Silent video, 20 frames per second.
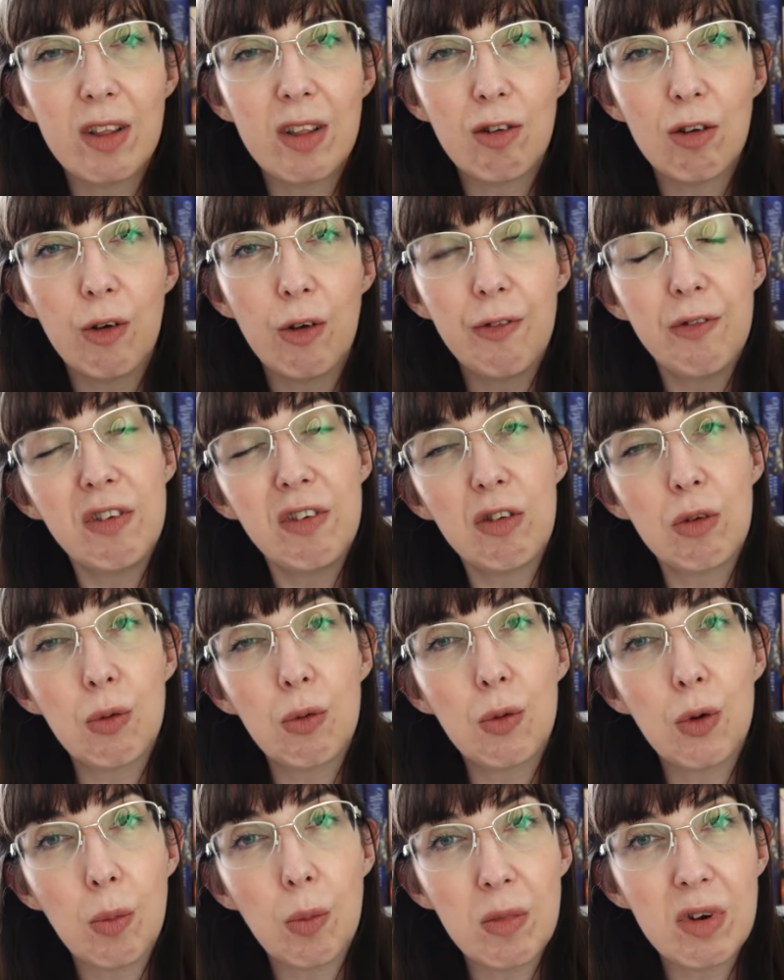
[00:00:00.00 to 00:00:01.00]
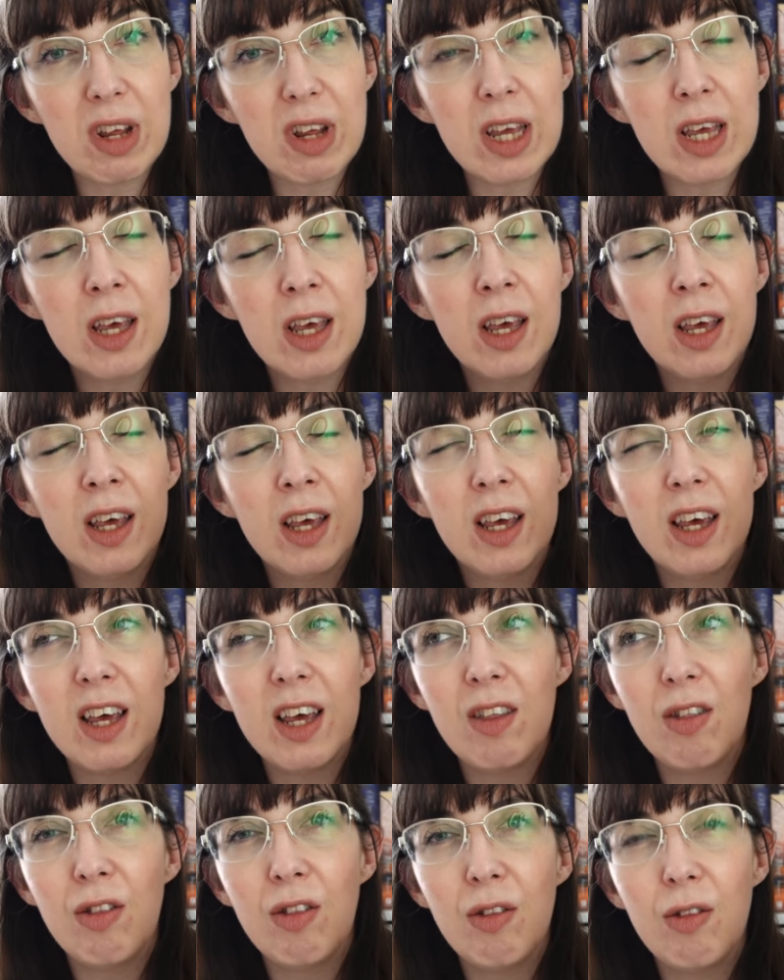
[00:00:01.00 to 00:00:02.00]
There's a lot of physical comedy
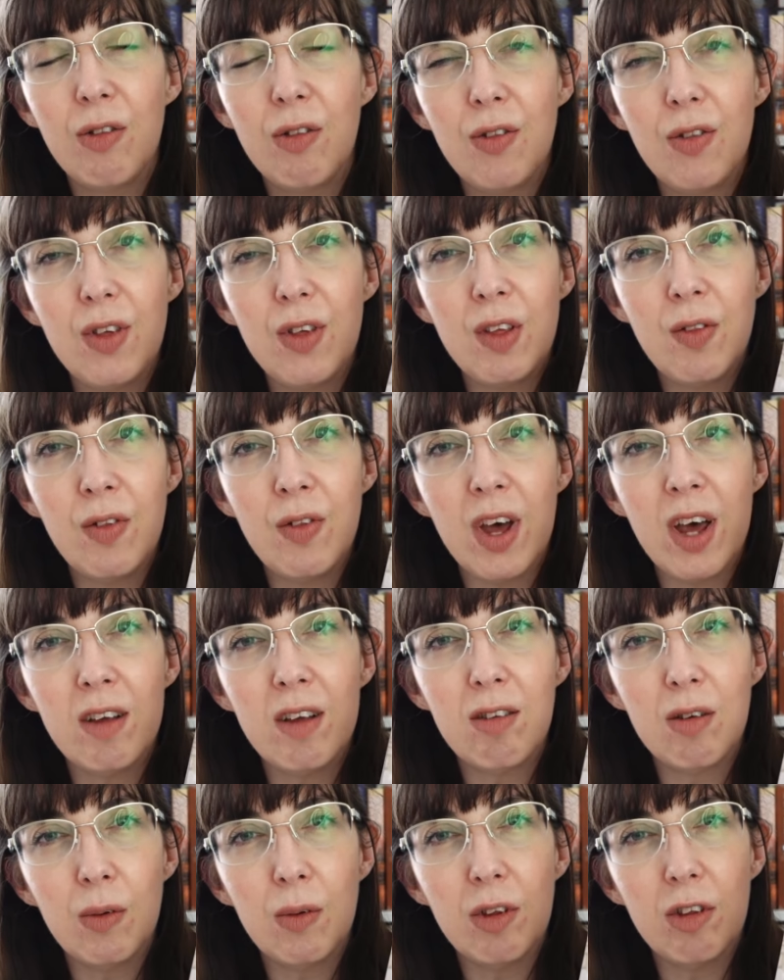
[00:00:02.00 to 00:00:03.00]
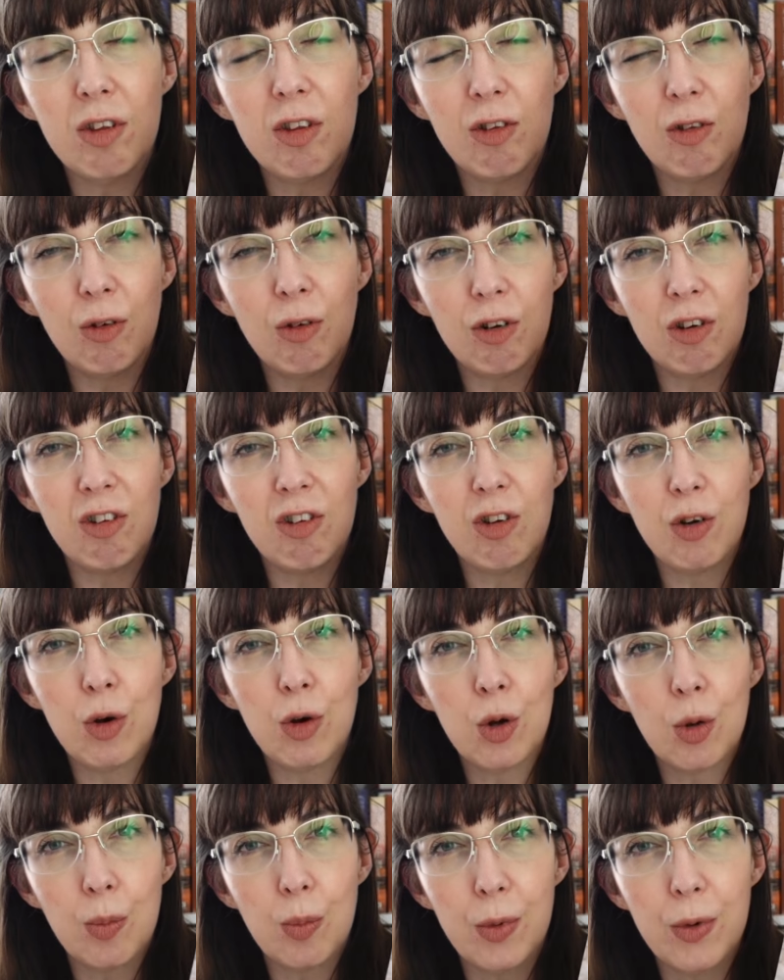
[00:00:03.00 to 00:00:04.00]
in there, so it's not a
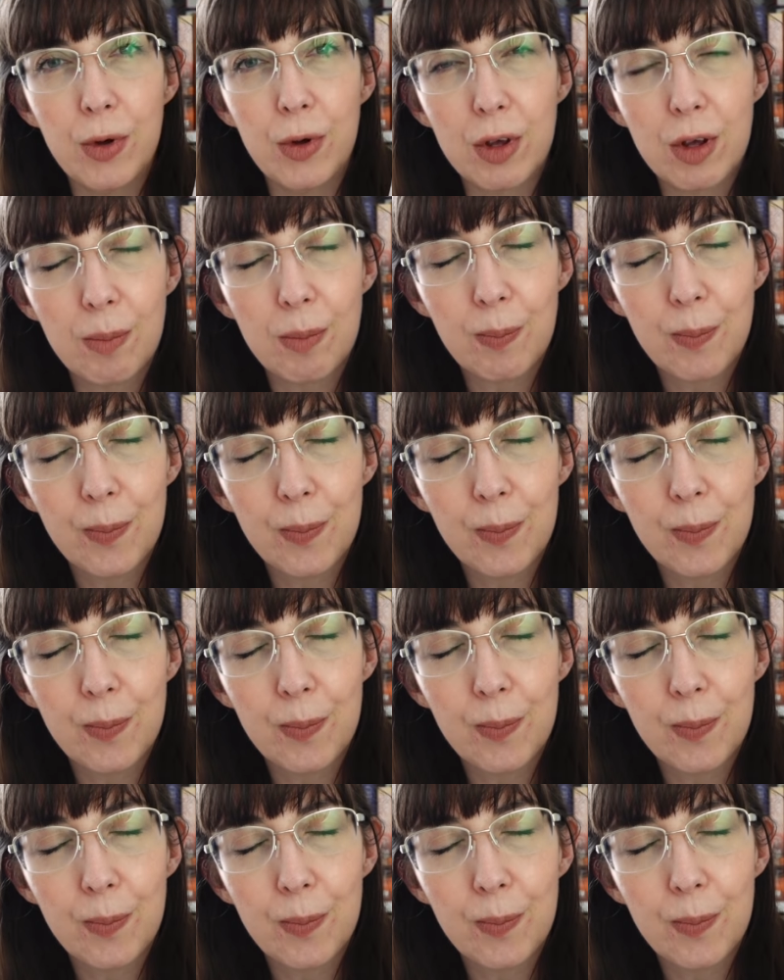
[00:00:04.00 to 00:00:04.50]
dark book.